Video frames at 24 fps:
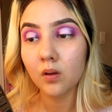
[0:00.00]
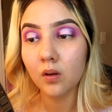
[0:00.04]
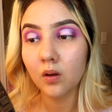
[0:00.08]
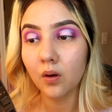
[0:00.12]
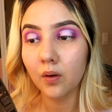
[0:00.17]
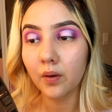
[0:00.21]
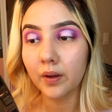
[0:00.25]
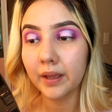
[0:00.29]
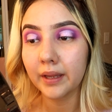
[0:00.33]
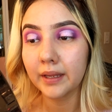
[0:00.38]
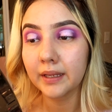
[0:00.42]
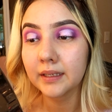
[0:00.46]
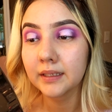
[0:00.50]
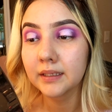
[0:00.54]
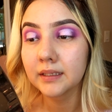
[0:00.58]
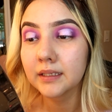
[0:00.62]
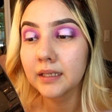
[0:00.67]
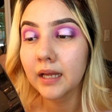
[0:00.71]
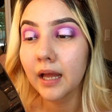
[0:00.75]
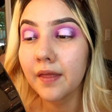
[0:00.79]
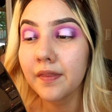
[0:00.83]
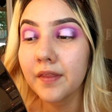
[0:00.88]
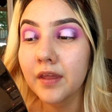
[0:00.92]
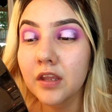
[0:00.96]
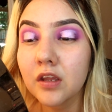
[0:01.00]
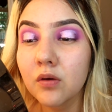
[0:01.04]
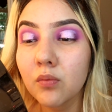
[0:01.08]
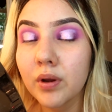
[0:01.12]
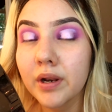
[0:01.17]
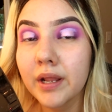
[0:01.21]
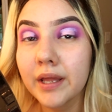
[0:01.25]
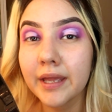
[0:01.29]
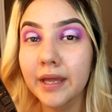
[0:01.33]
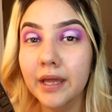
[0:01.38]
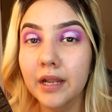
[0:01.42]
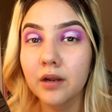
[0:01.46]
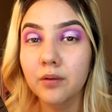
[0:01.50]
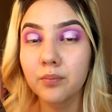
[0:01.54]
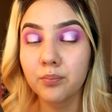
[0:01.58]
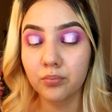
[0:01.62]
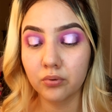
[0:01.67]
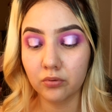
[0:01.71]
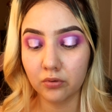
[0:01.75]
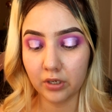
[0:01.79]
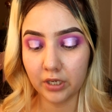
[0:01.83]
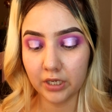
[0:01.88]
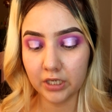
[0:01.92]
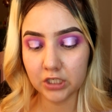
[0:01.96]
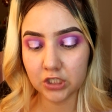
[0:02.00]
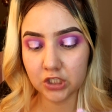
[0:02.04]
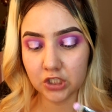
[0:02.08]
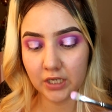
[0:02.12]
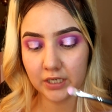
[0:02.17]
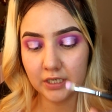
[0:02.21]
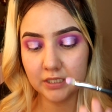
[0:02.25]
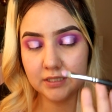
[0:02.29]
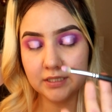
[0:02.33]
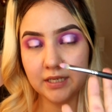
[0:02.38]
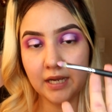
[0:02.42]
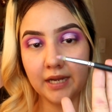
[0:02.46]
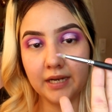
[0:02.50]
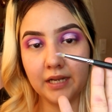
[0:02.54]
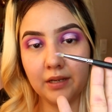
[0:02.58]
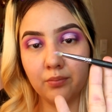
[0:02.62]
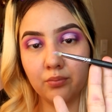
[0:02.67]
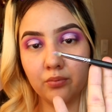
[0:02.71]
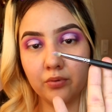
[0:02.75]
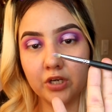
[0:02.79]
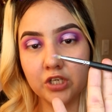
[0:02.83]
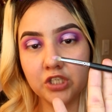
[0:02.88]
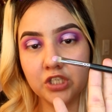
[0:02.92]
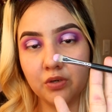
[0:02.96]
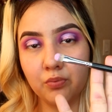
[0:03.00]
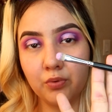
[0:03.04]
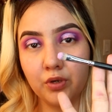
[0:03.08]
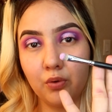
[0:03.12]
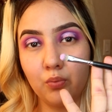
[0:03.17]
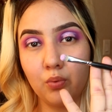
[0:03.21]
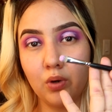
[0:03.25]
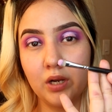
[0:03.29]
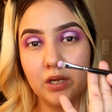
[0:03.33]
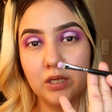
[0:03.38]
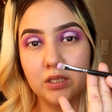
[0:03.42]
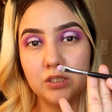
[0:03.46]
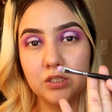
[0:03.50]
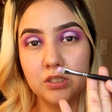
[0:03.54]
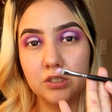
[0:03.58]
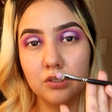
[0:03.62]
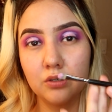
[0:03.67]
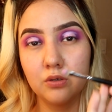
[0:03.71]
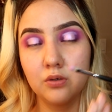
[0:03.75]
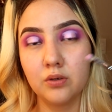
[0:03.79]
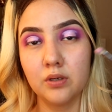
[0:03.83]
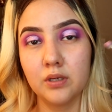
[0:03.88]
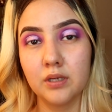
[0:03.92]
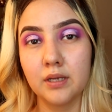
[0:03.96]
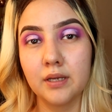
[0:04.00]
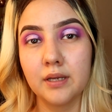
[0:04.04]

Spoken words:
Okay, and then you want to get a brush, like a tiny brush, and what you want to do